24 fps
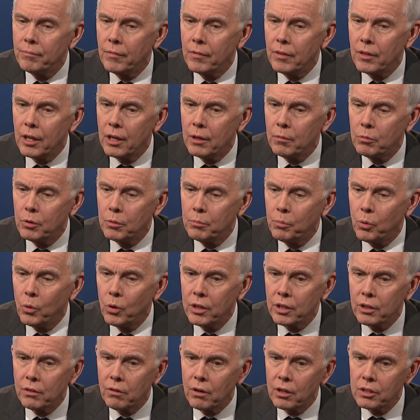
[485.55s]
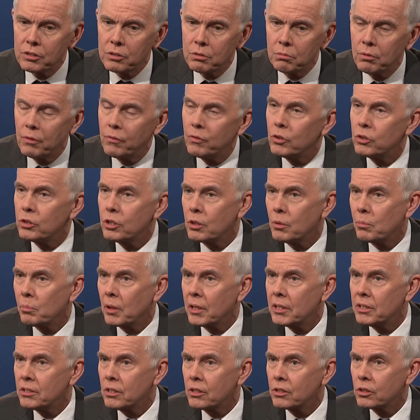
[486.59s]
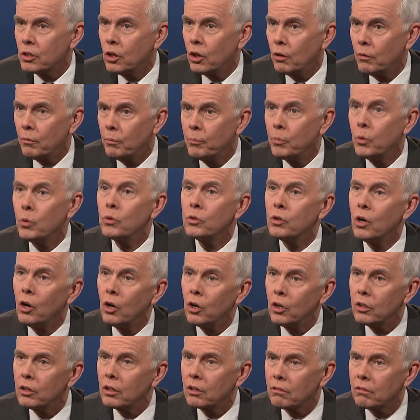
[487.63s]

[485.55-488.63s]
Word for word: They would point across the river to the place that's called Pudong,